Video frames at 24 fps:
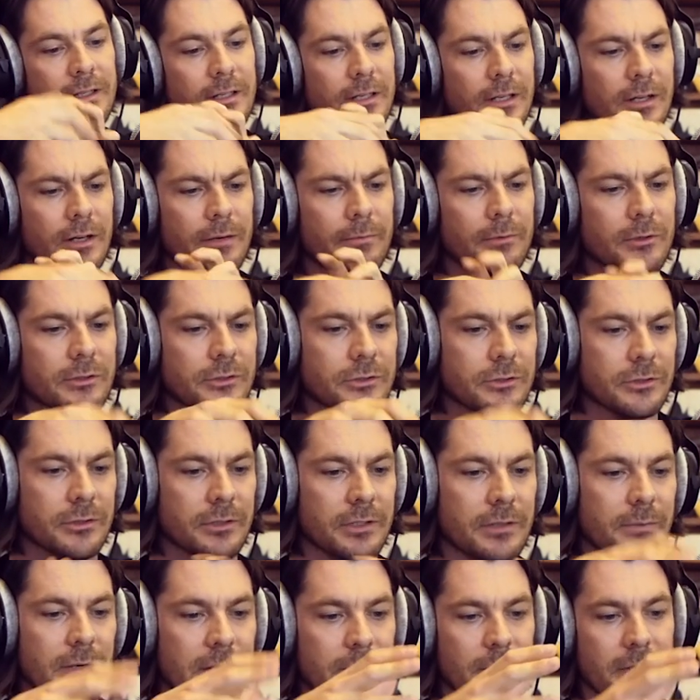Now, I'm not sure,
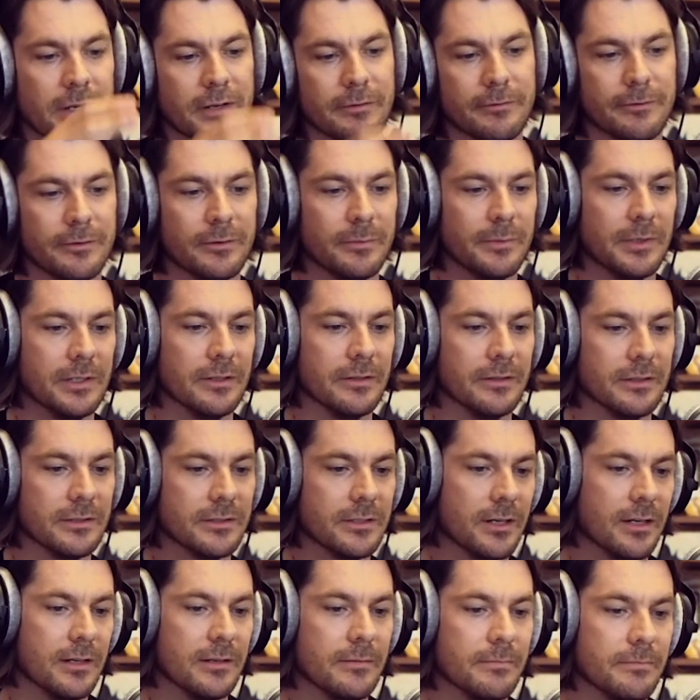you might be able to fill me in on the
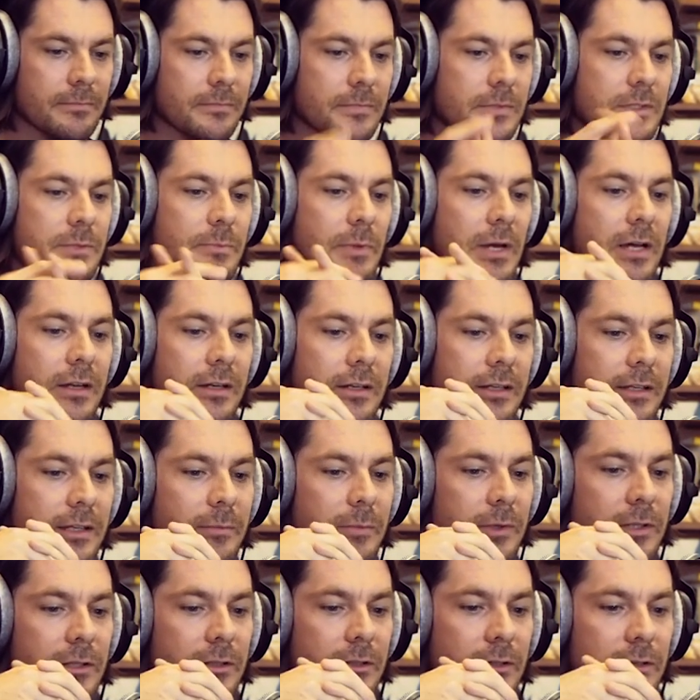time span here,
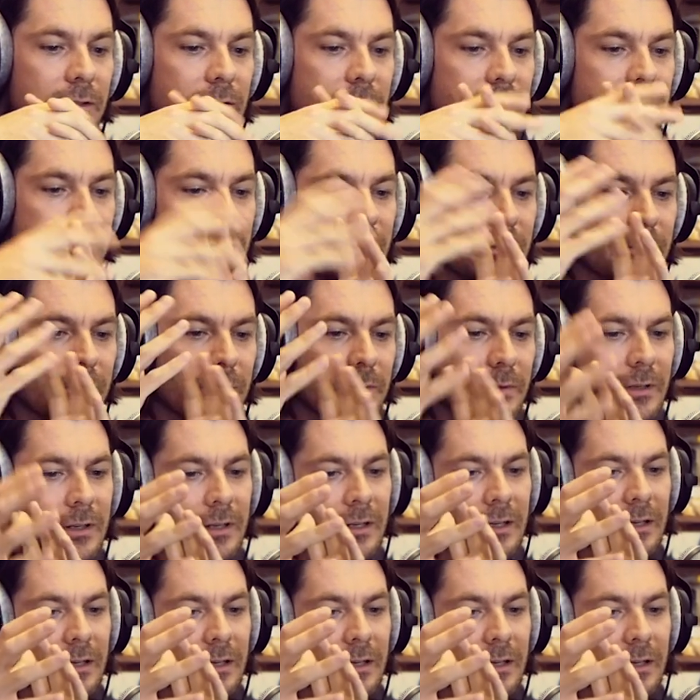but you also